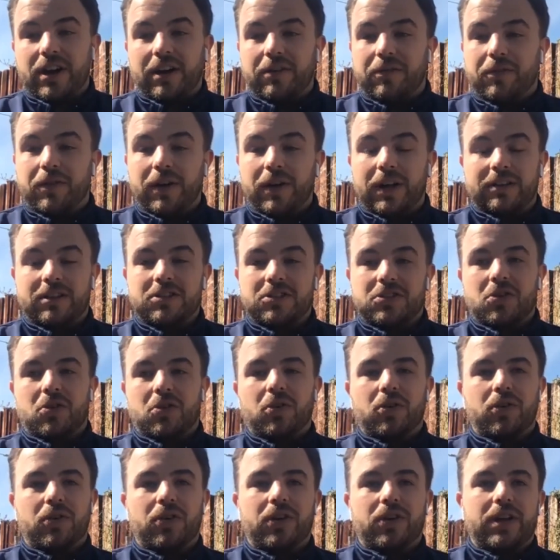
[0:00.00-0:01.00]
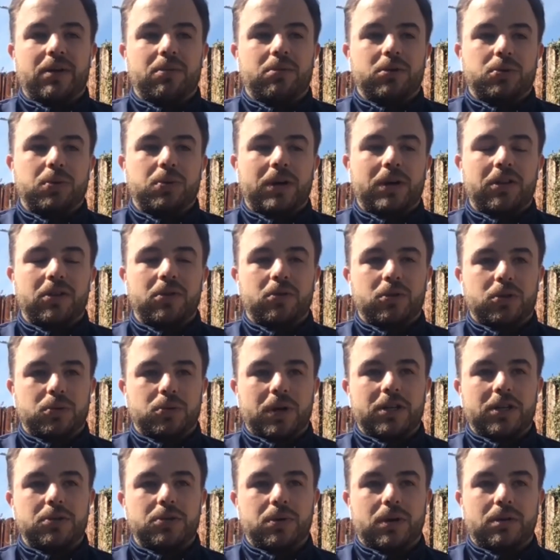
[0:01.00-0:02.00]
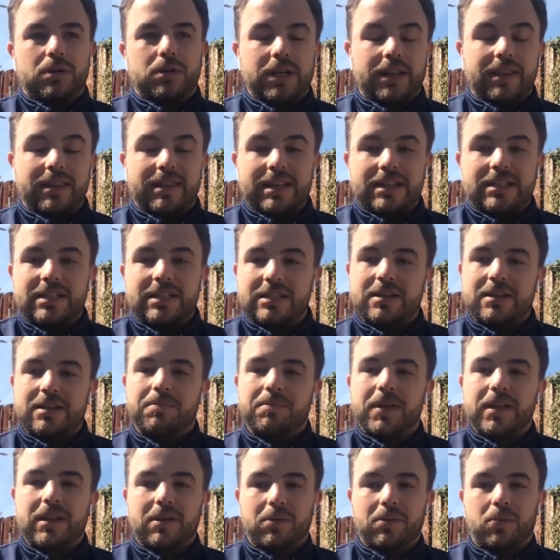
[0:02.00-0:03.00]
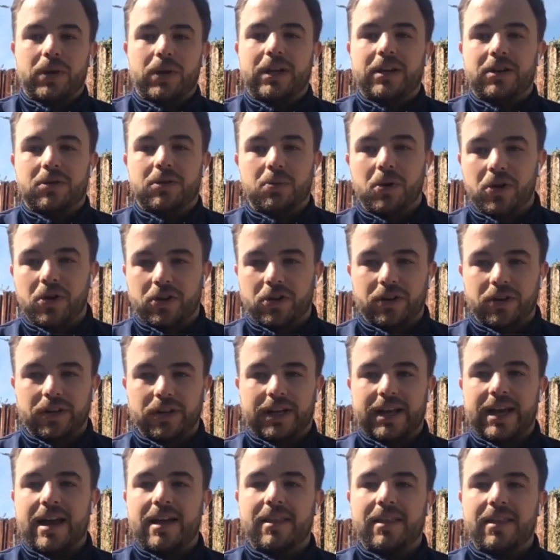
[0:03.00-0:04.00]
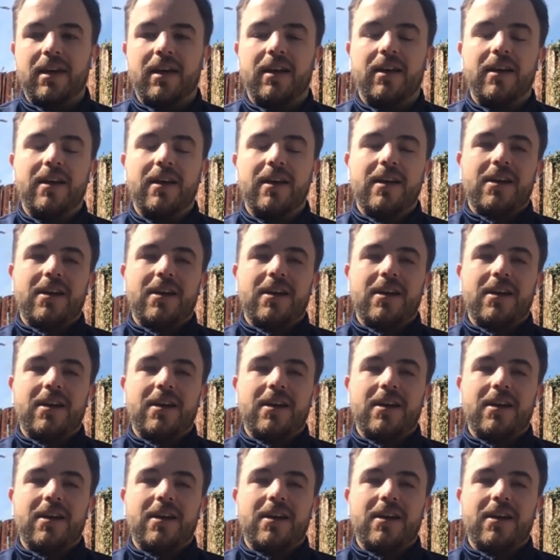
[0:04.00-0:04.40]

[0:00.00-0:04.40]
I felt as though it was one of those ones where it's like, this is something that we need to work on together.